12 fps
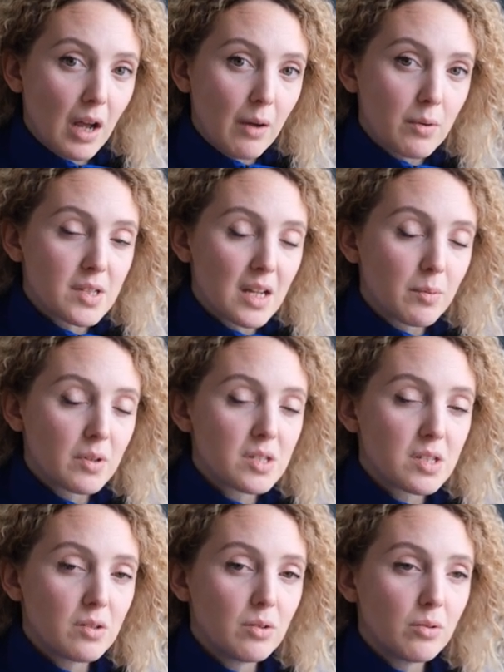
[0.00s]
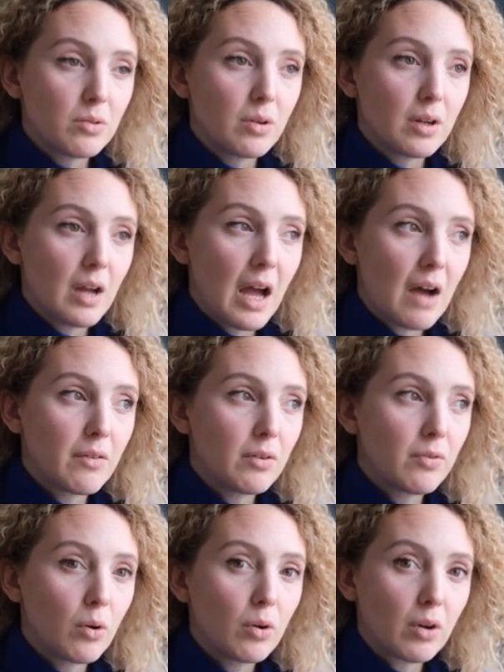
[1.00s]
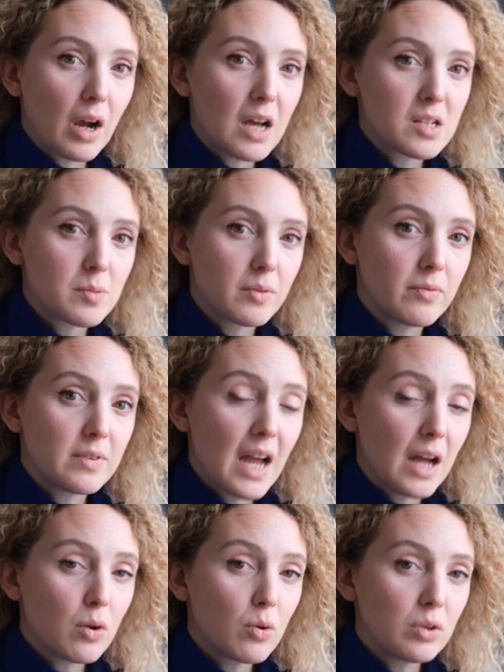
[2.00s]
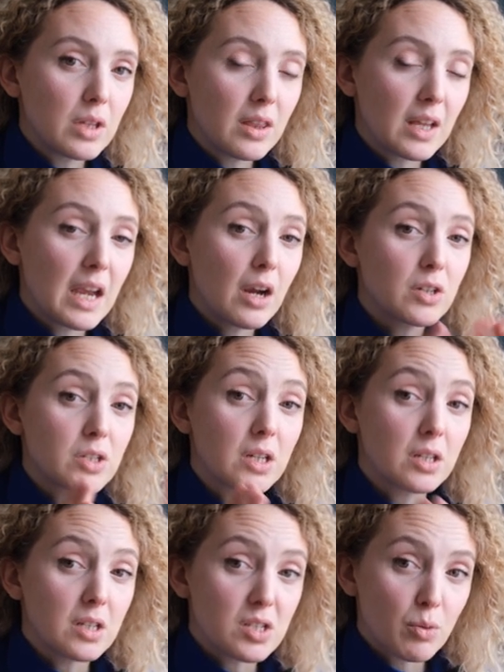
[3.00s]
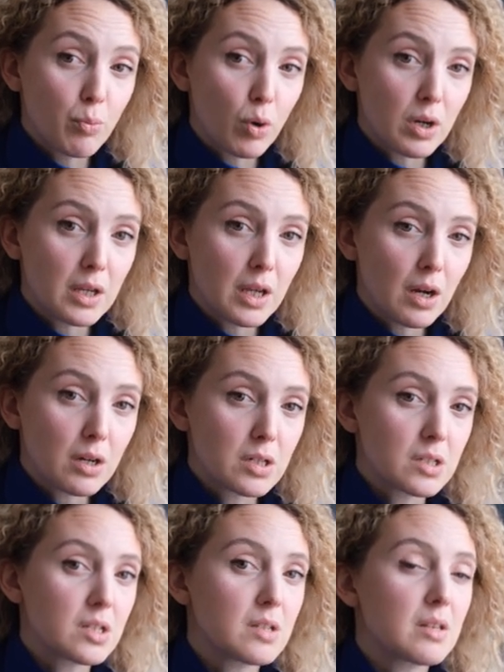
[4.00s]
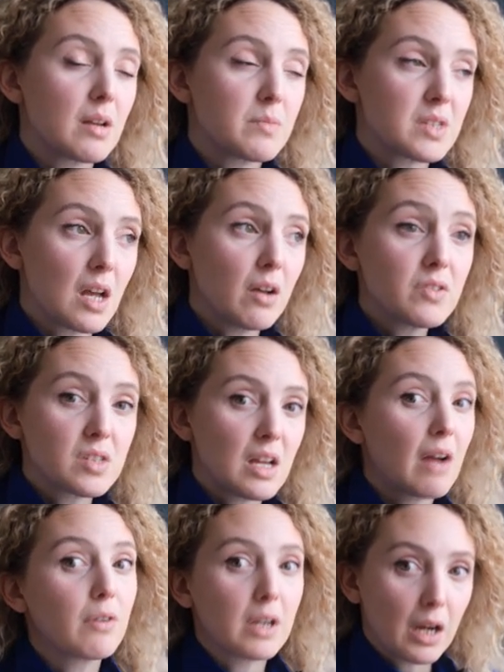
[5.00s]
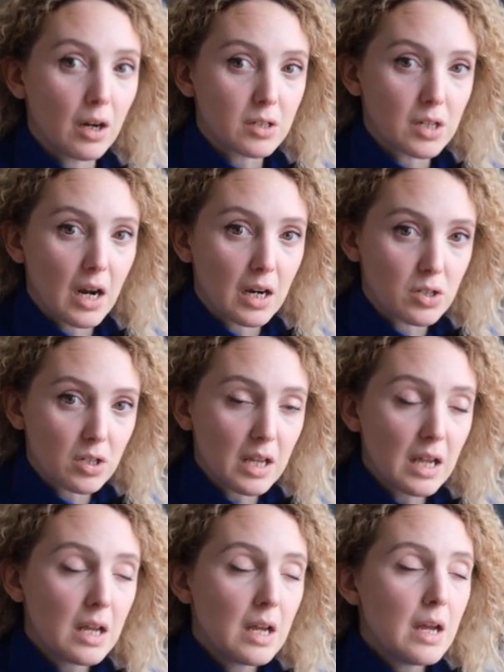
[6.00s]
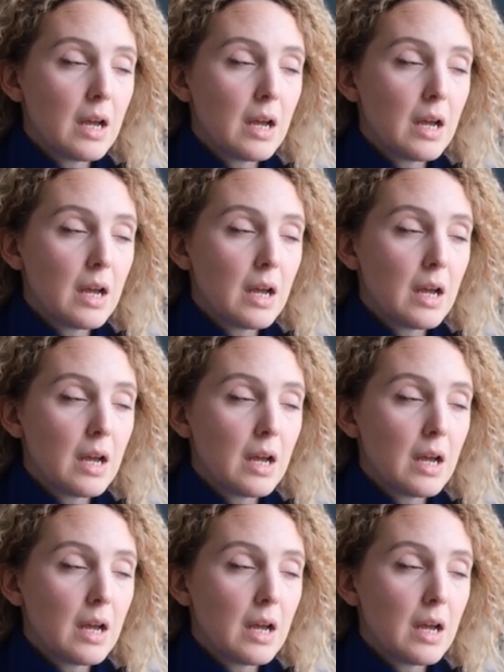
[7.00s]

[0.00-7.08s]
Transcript: I was able to have a full grasp of not only the supporting characters themselves, every character actually.